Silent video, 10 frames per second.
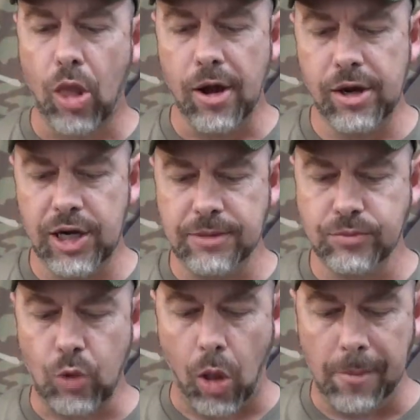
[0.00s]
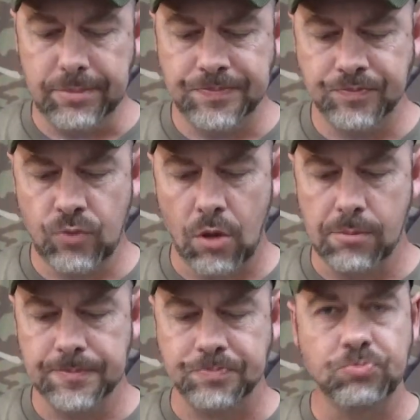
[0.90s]
Alright.
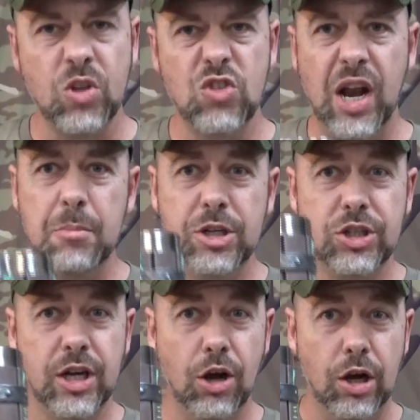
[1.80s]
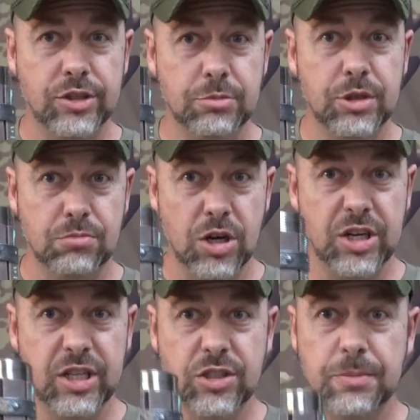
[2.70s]
Did I mention how awesome this mug
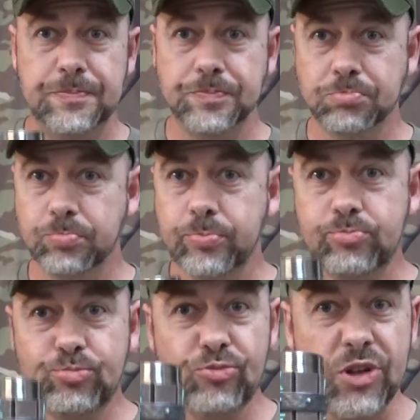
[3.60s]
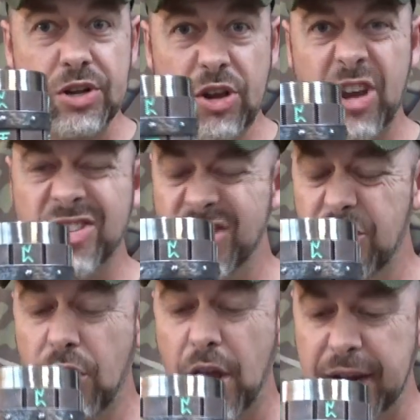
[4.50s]
is? This
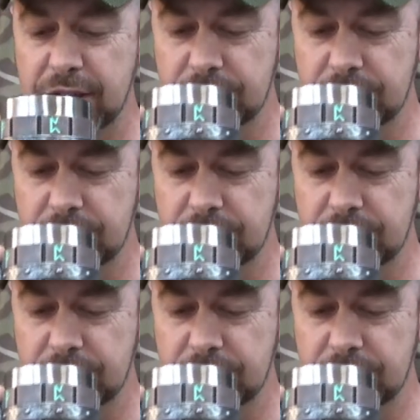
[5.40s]
is nice.